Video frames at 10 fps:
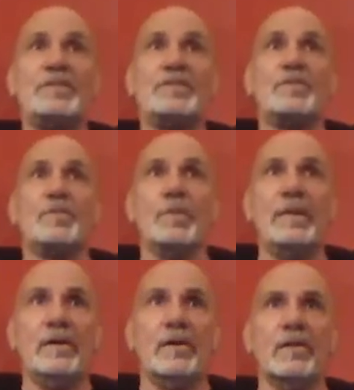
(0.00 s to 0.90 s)

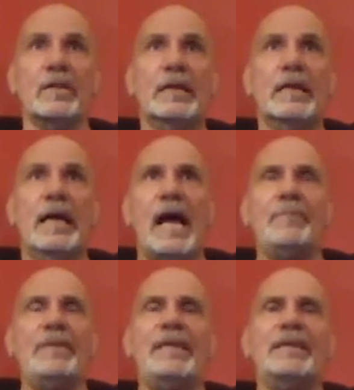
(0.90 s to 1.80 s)
surreal.
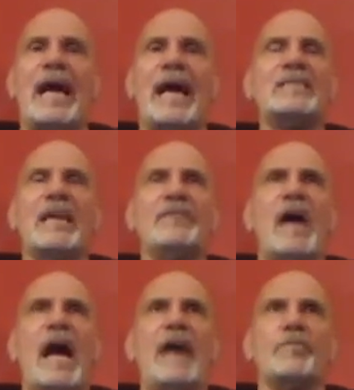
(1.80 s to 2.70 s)
I mean, guys,
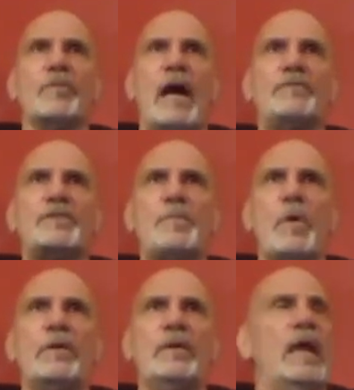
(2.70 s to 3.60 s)
I've
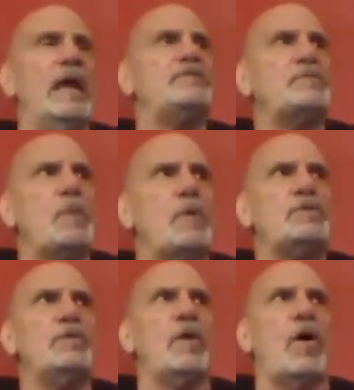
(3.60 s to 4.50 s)
spoke
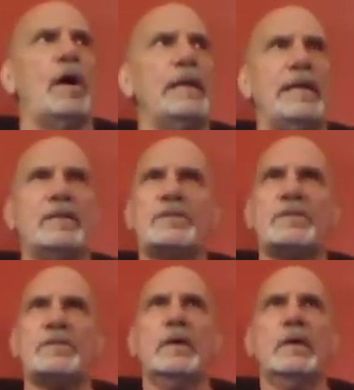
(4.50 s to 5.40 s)
to an
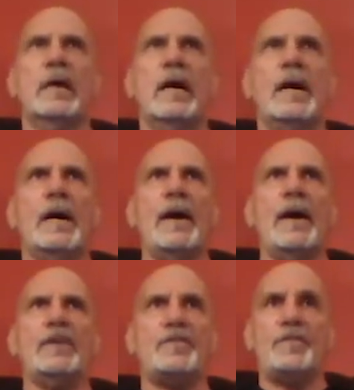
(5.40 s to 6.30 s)
audience
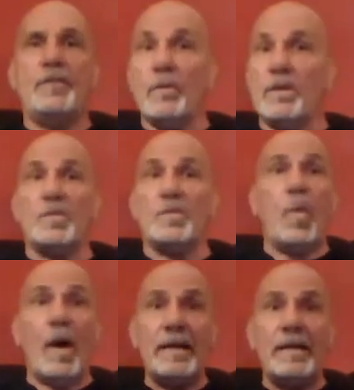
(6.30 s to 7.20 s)
as few as
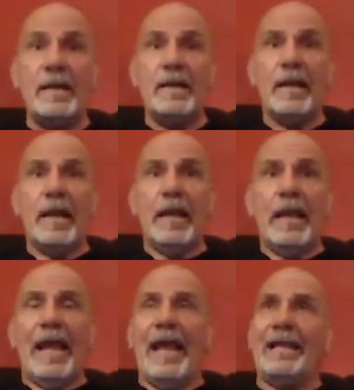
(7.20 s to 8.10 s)
1.
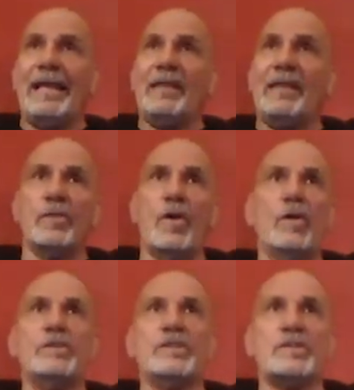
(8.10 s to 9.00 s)
And the
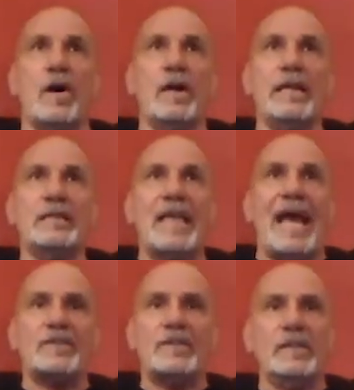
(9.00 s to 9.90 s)
largest audience,
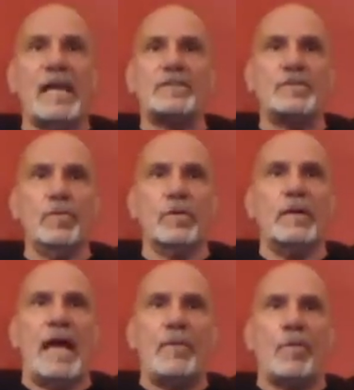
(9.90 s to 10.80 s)
actually Lex Luger
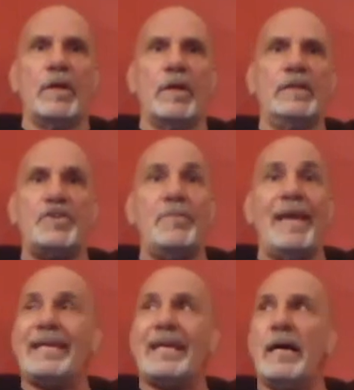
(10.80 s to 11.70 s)
and I were in
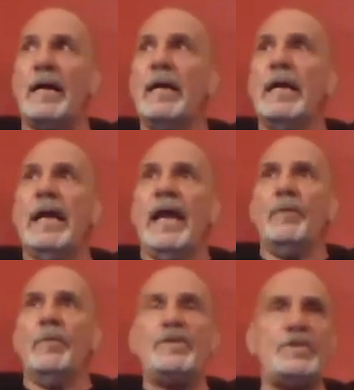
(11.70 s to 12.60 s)
Jamaica,
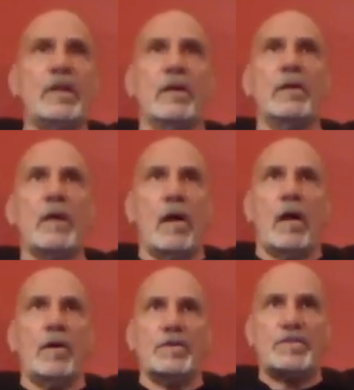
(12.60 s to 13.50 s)
and we shared
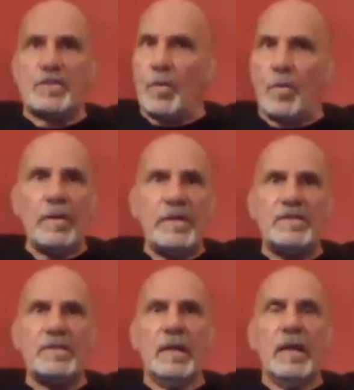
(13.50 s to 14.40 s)
our
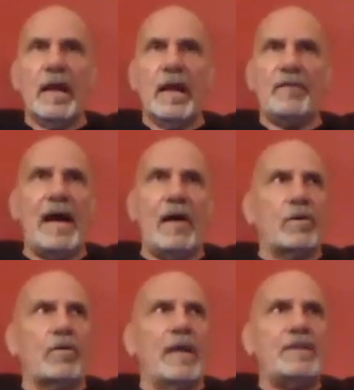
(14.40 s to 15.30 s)
stories of how
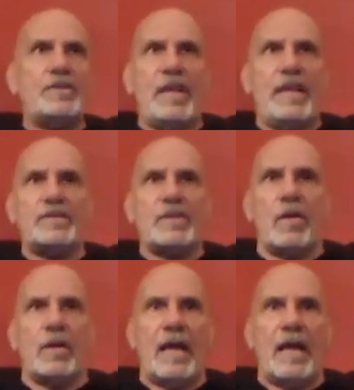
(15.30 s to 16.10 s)
Christ changed our